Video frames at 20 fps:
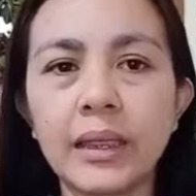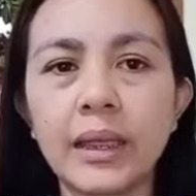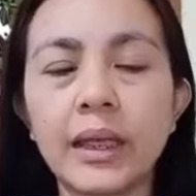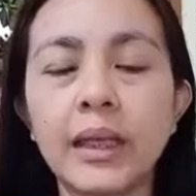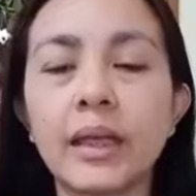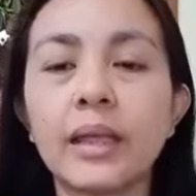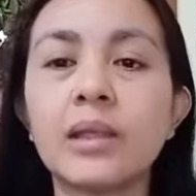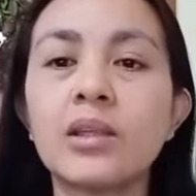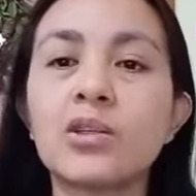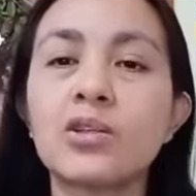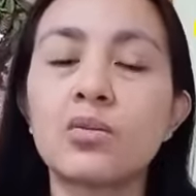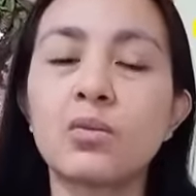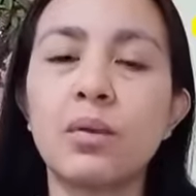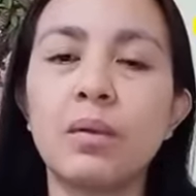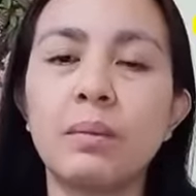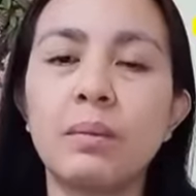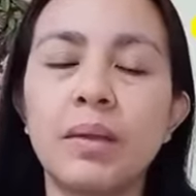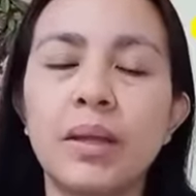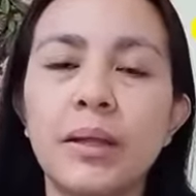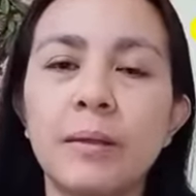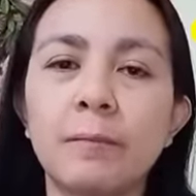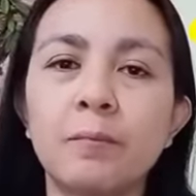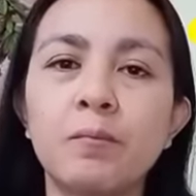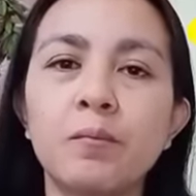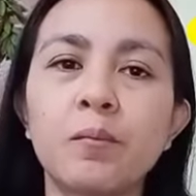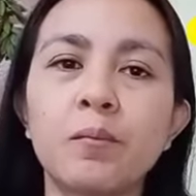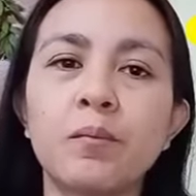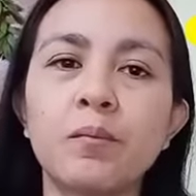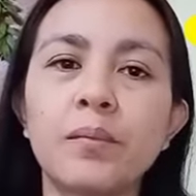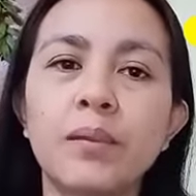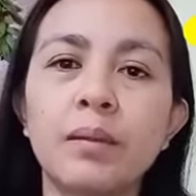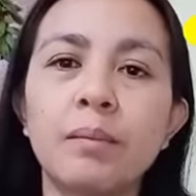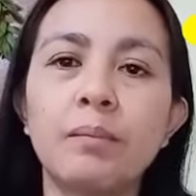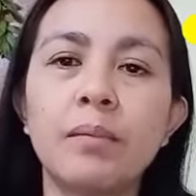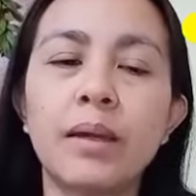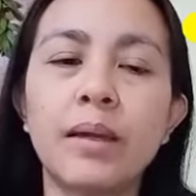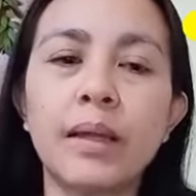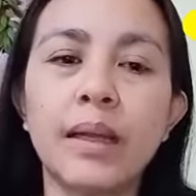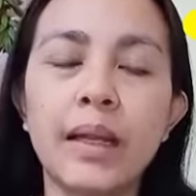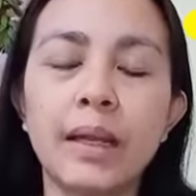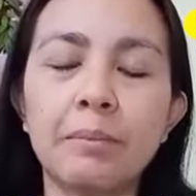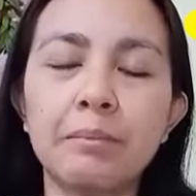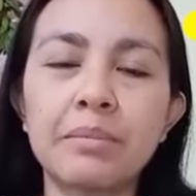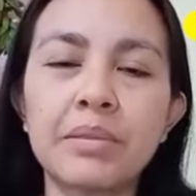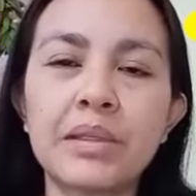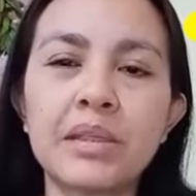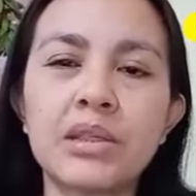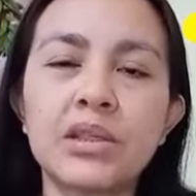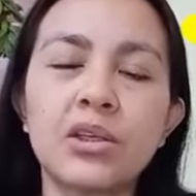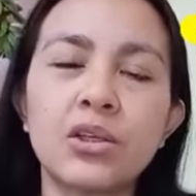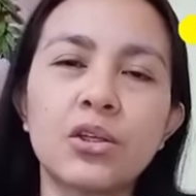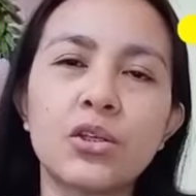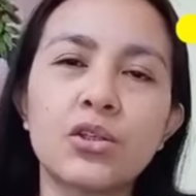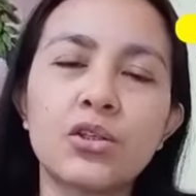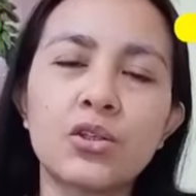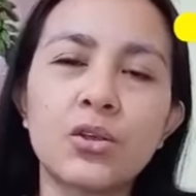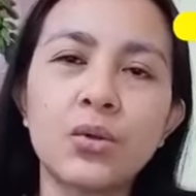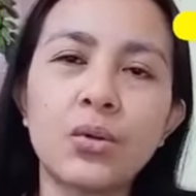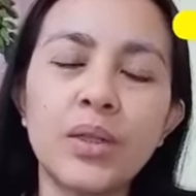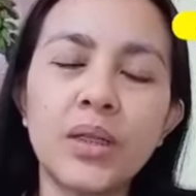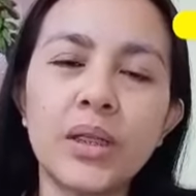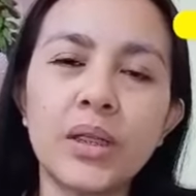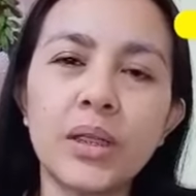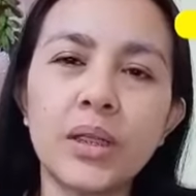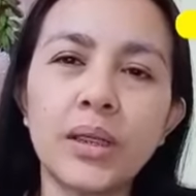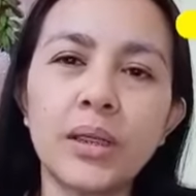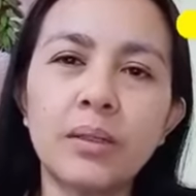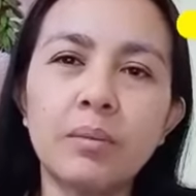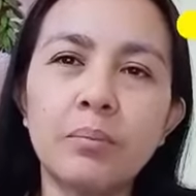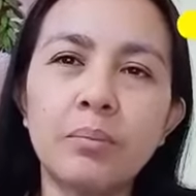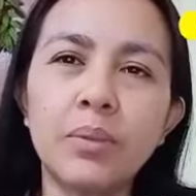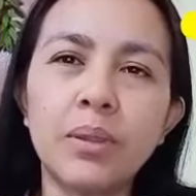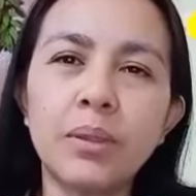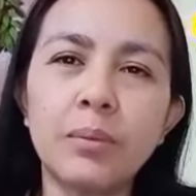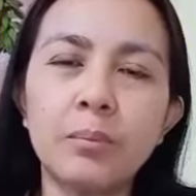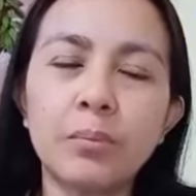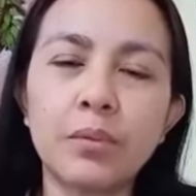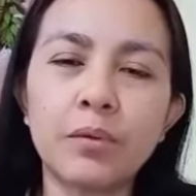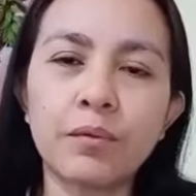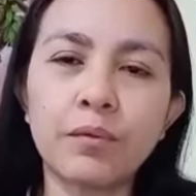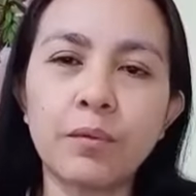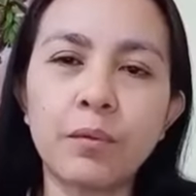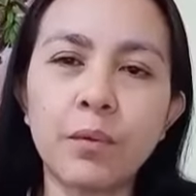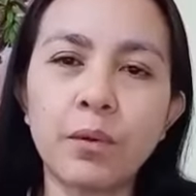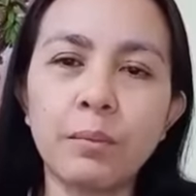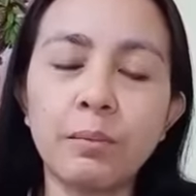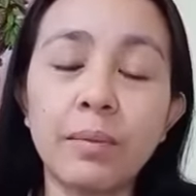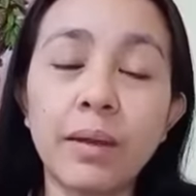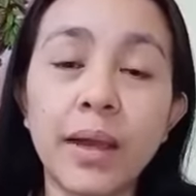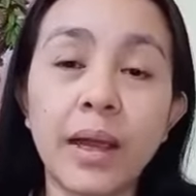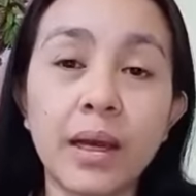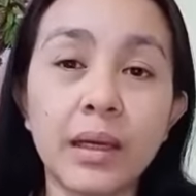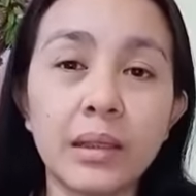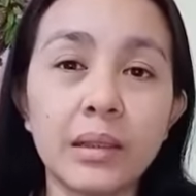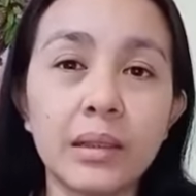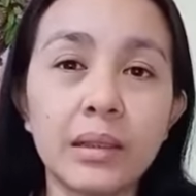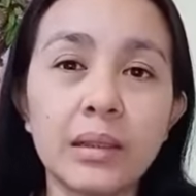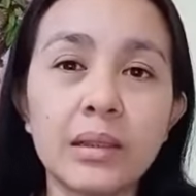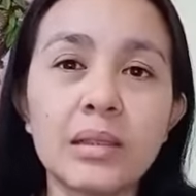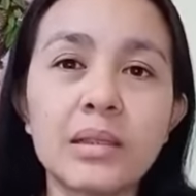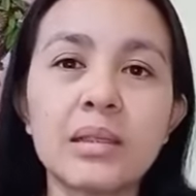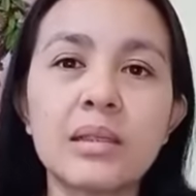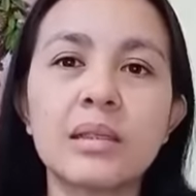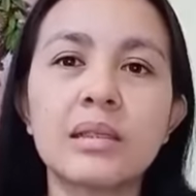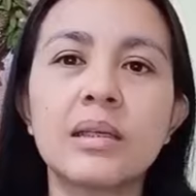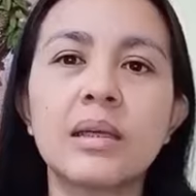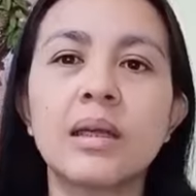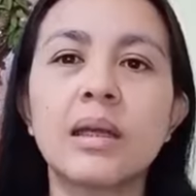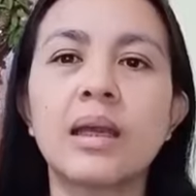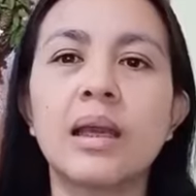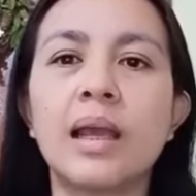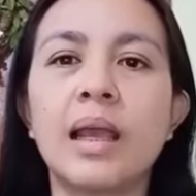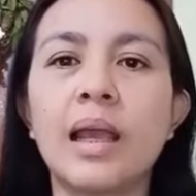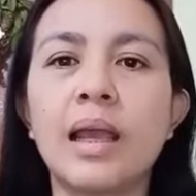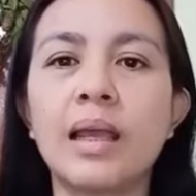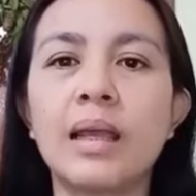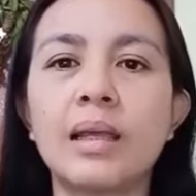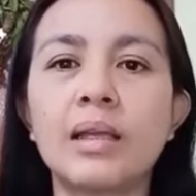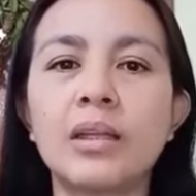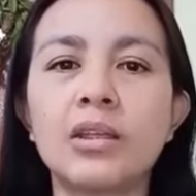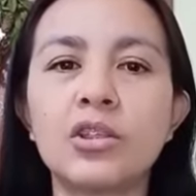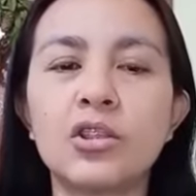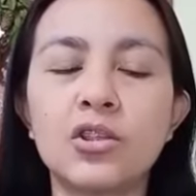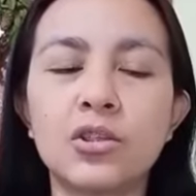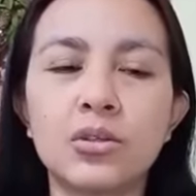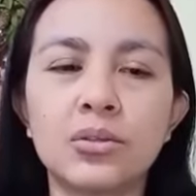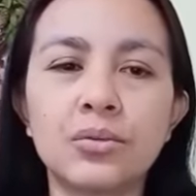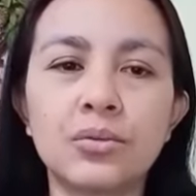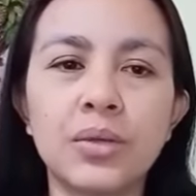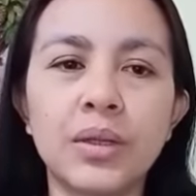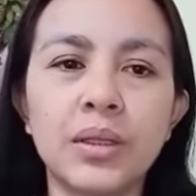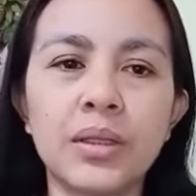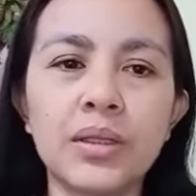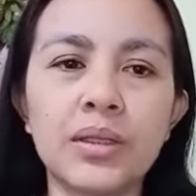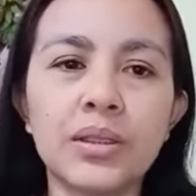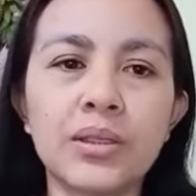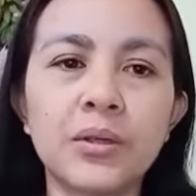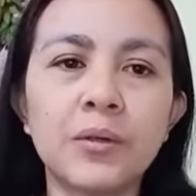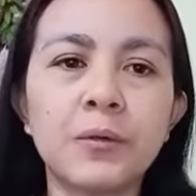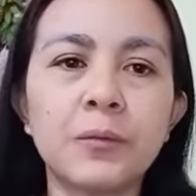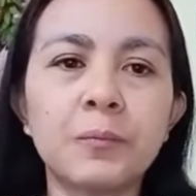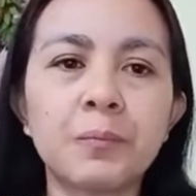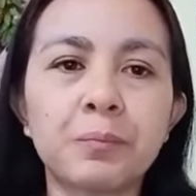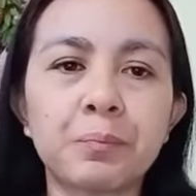and swimming by laps. So it could be performed by adults and children. So